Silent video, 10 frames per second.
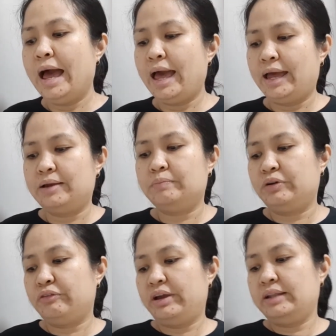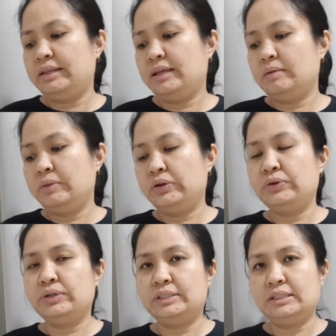and preventing
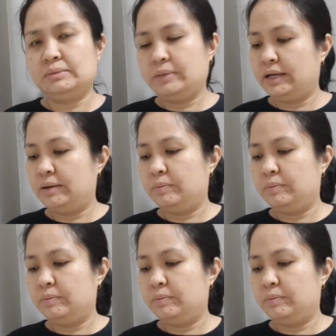melioidosis by